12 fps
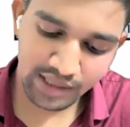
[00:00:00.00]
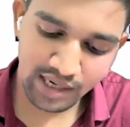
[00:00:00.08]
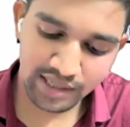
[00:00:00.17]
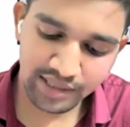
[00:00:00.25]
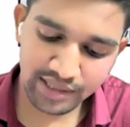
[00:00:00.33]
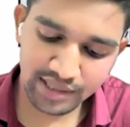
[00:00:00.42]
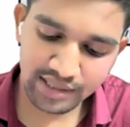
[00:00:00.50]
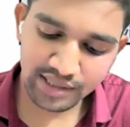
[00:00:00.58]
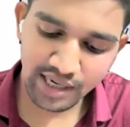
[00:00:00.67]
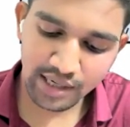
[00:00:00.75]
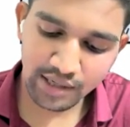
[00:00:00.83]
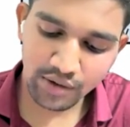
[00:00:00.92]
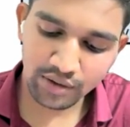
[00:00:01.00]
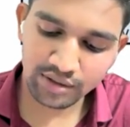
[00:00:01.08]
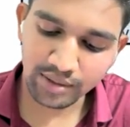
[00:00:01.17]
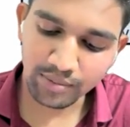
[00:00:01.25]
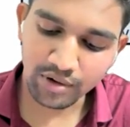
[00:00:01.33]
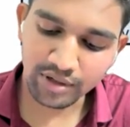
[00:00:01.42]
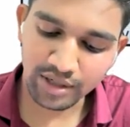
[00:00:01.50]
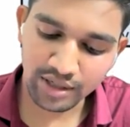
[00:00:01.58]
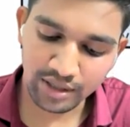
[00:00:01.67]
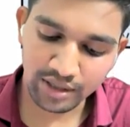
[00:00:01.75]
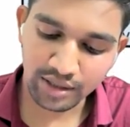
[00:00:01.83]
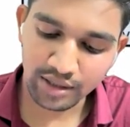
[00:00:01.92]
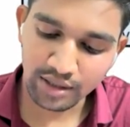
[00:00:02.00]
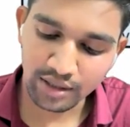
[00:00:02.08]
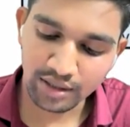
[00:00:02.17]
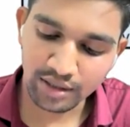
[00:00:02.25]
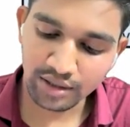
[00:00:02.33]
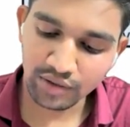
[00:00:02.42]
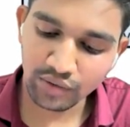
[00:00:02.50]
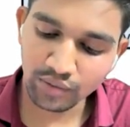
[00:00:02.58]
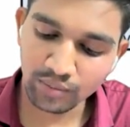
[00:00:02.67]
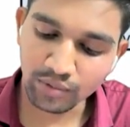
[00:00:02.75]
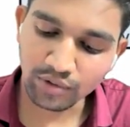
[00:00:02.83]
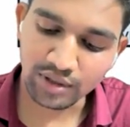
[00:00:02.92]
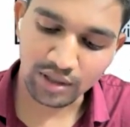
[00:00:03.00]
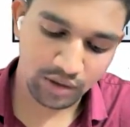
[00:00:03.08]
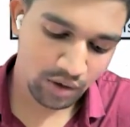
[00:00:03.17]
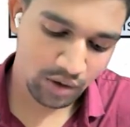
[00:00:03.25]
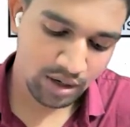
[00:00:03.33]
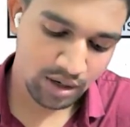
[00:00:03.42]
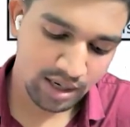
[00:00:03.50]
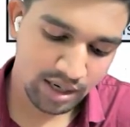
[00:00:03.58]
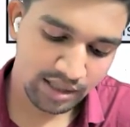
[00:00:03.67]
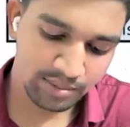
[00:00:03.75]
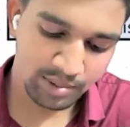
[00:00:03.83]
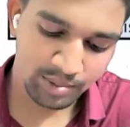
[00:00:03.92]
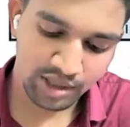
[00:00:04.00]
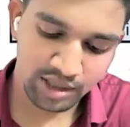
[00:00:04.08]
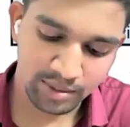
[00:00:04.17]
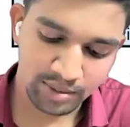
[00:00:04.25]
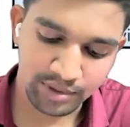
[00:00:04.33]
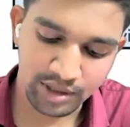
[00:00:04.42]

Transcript: article shall not subordinate to both the law and memorandum.